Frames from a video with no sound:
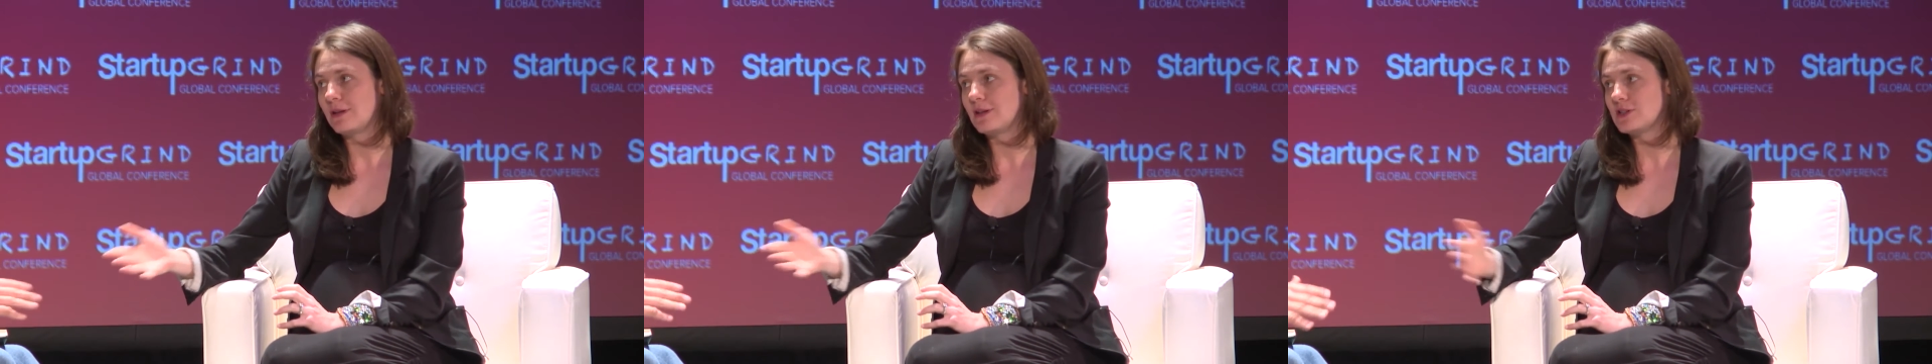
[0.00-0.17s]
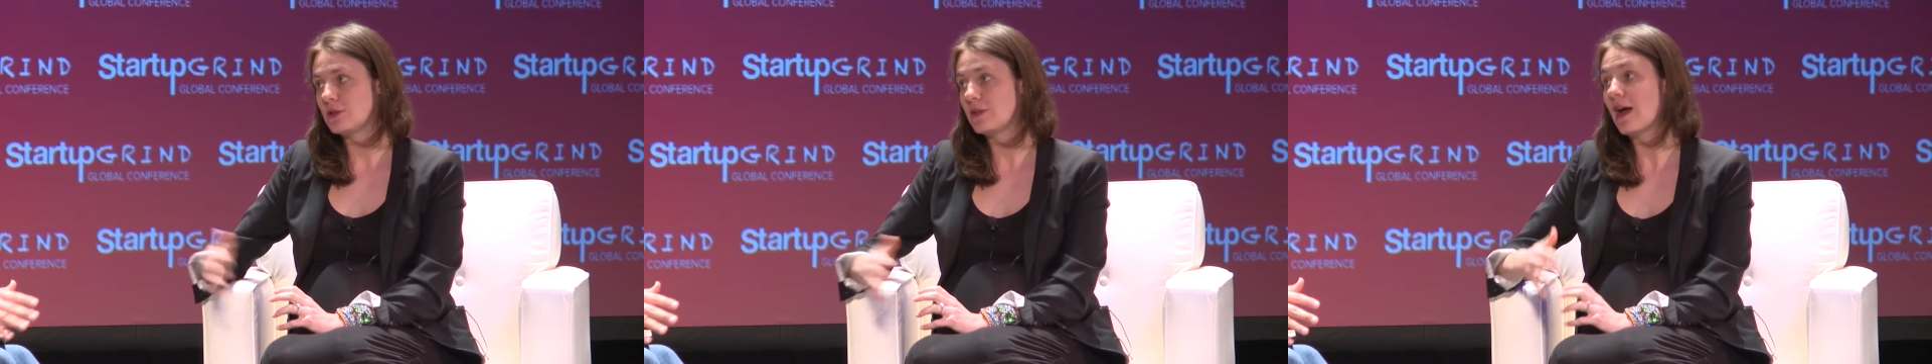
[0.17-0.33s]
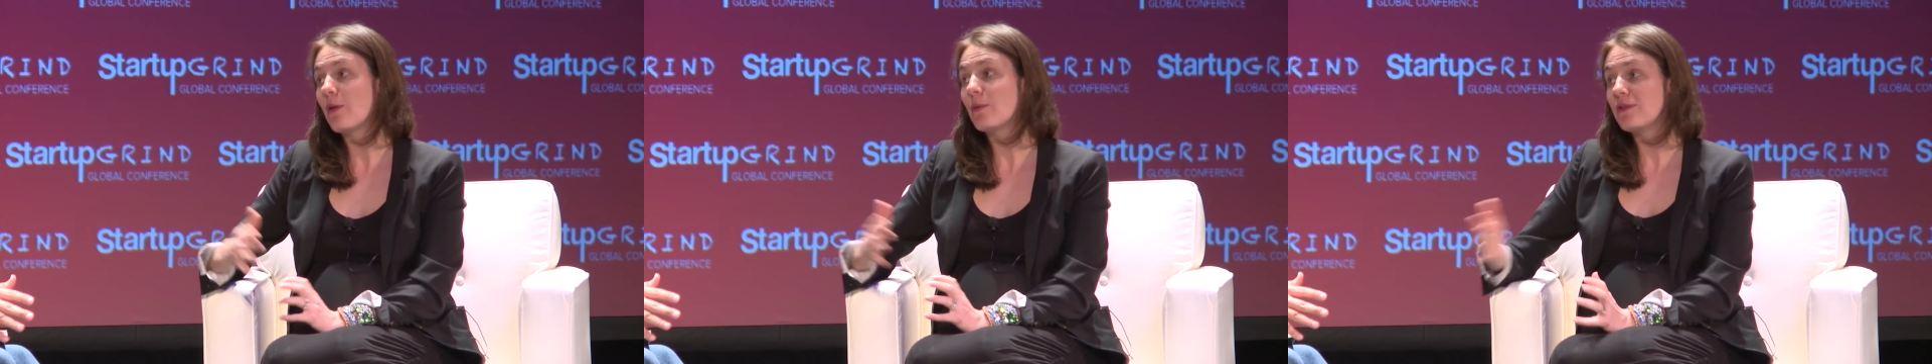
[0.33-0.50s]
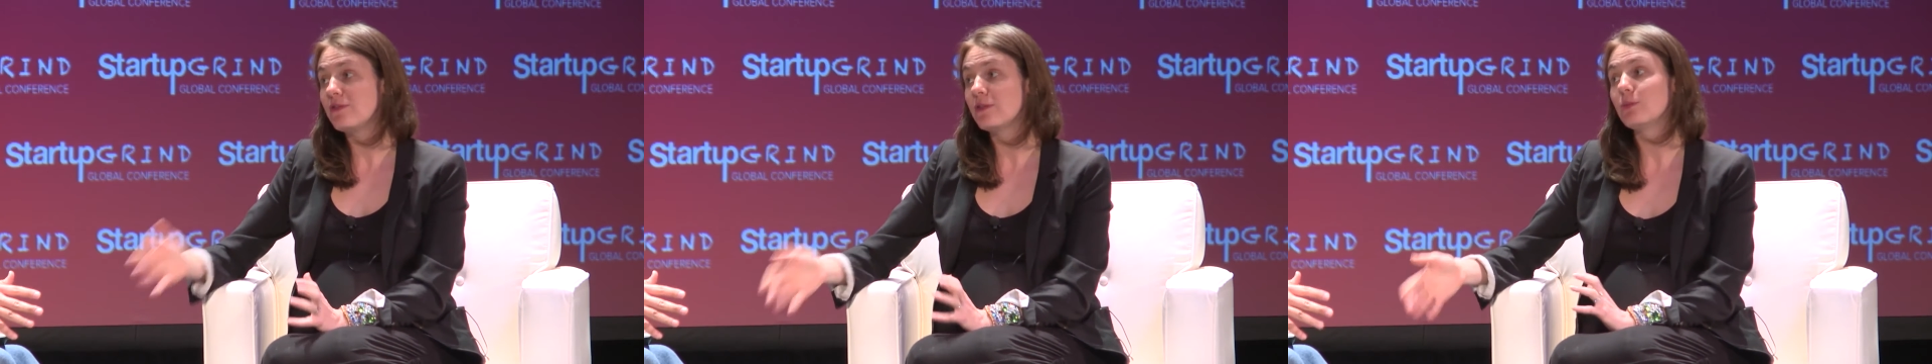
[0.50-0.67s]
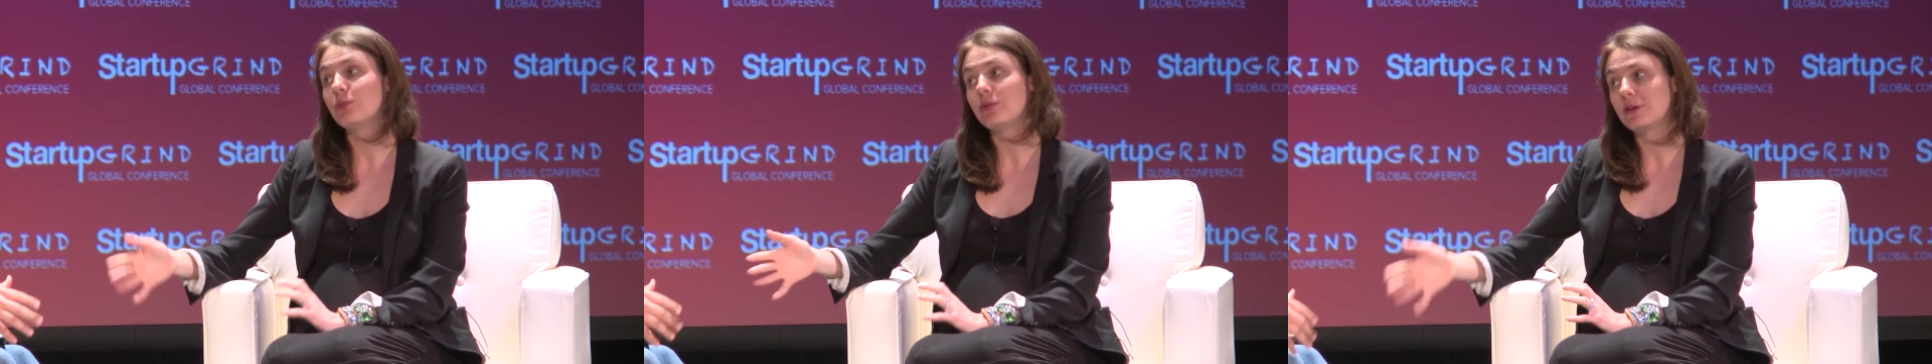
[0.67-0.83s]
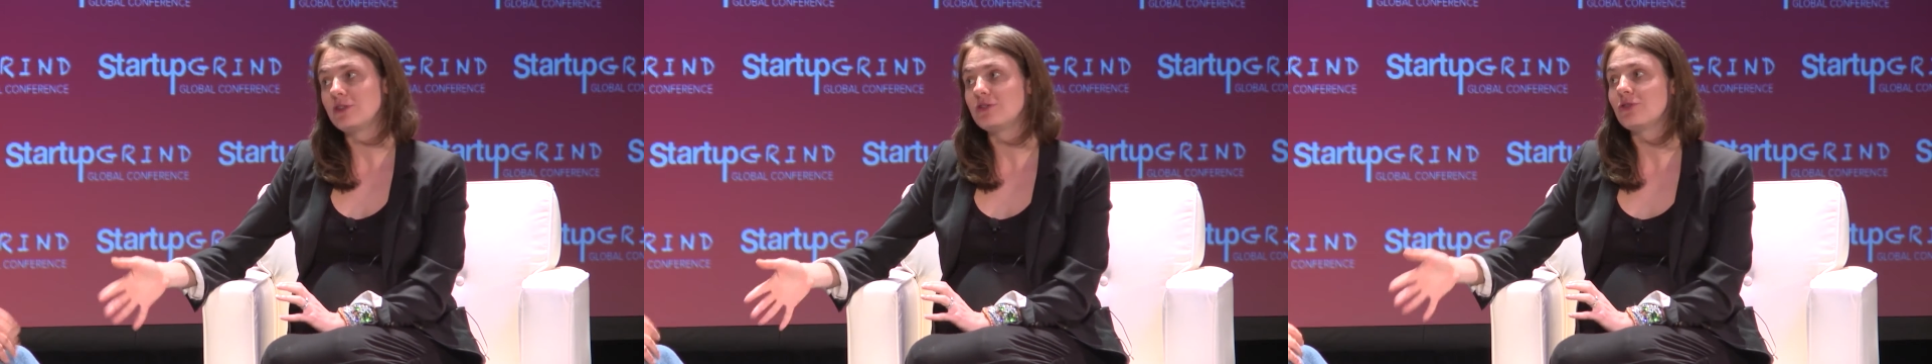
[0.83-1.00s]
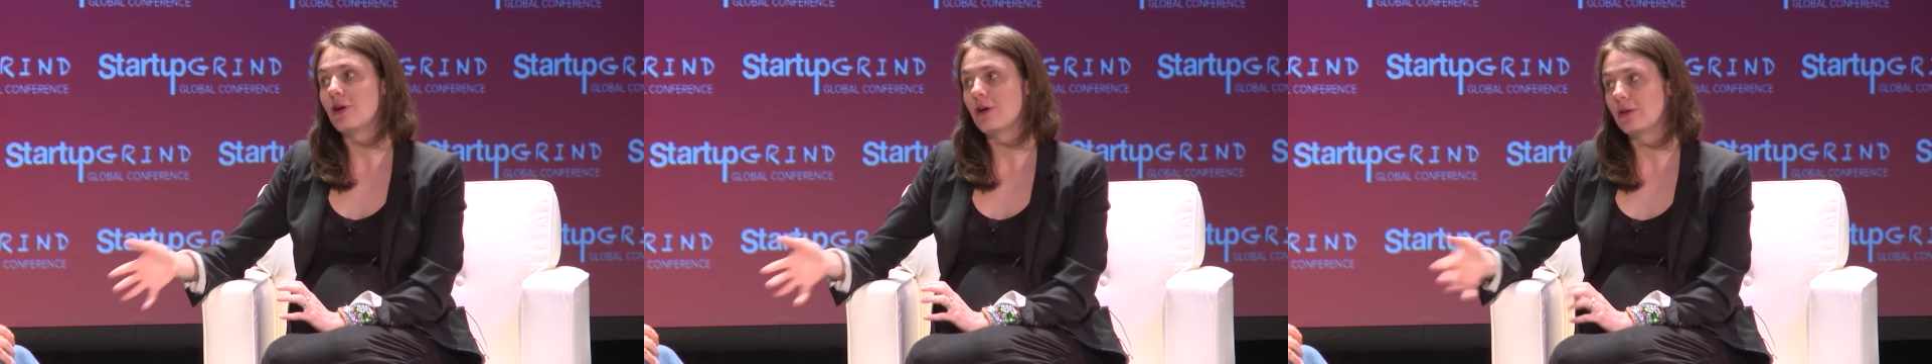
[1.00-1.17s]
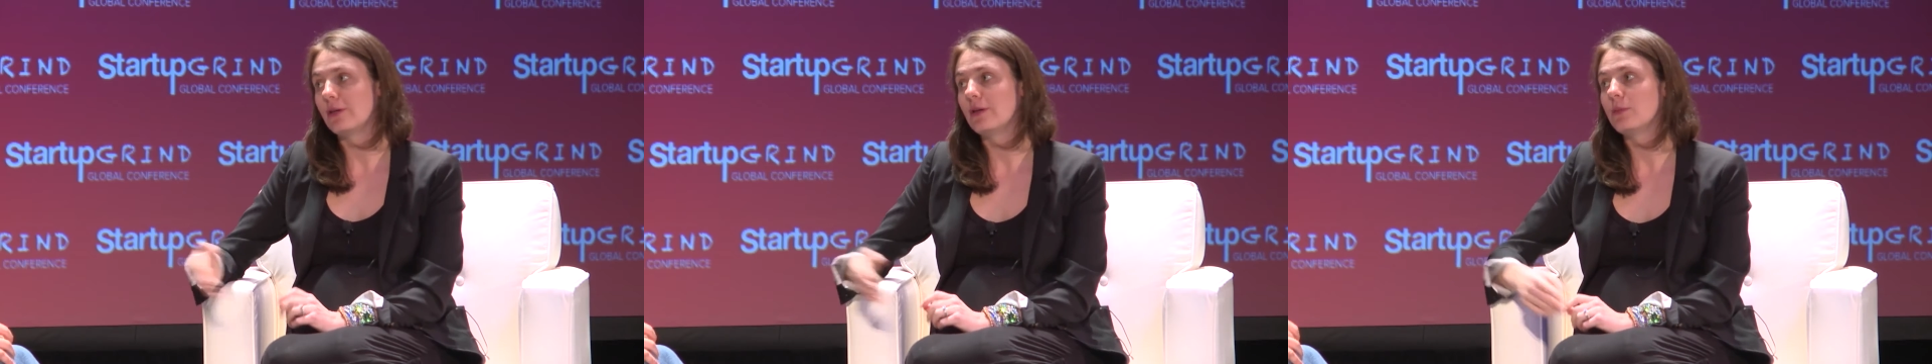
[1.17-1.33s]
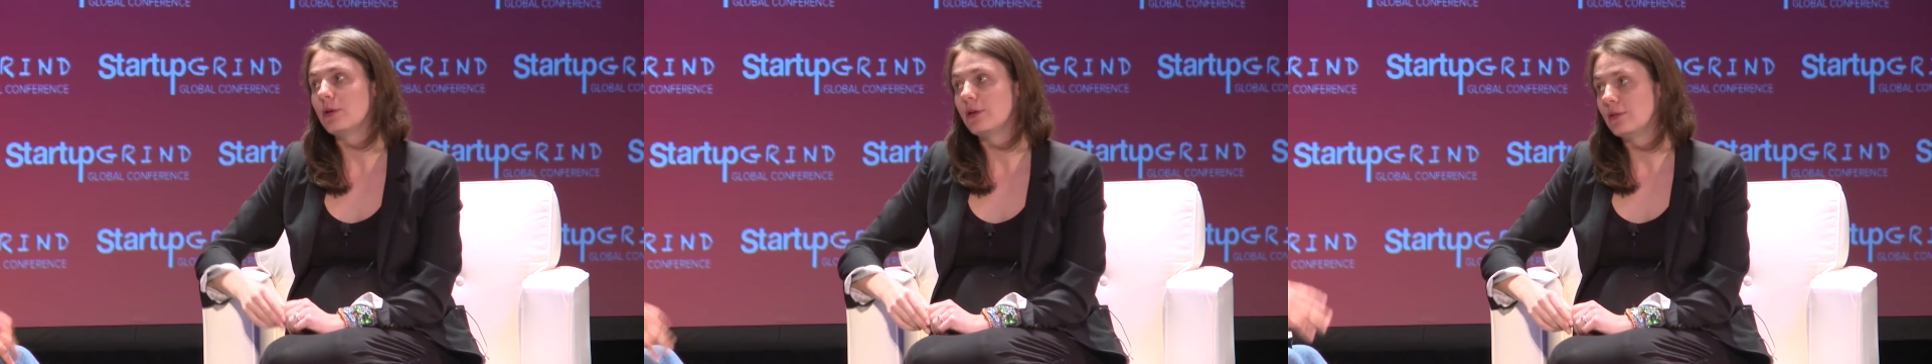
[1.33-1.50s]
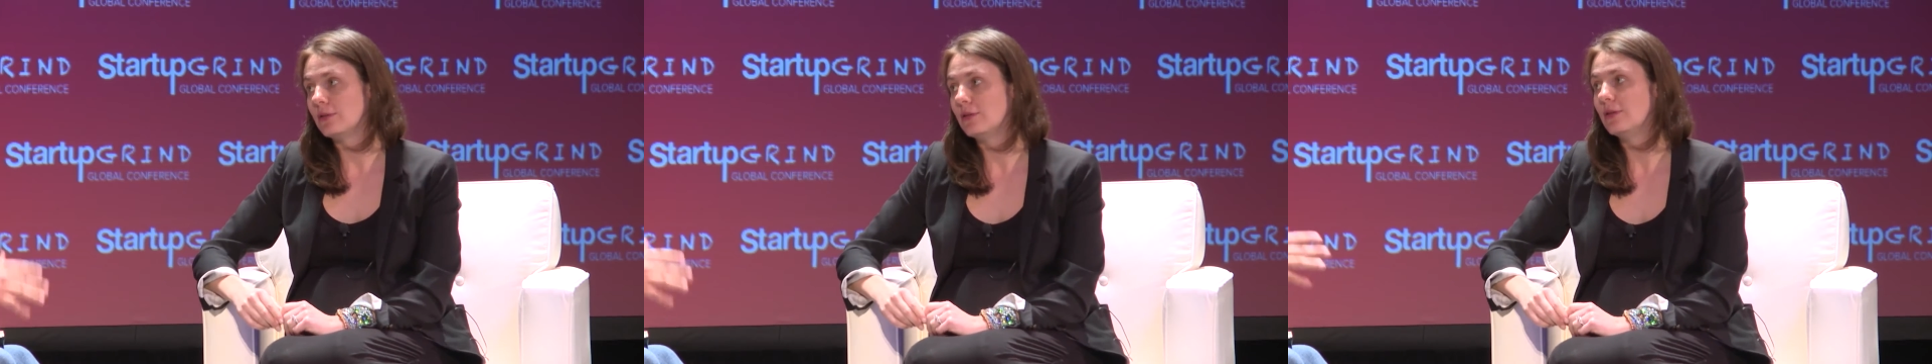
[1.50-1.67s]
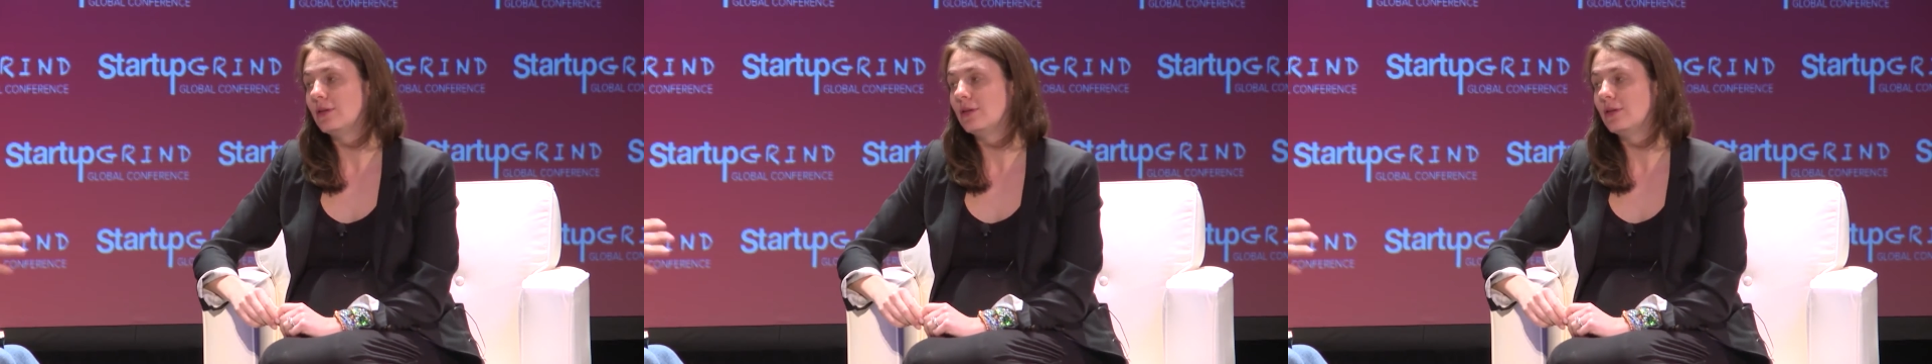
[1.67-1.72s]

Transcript: And so that we feel pretty strongly about.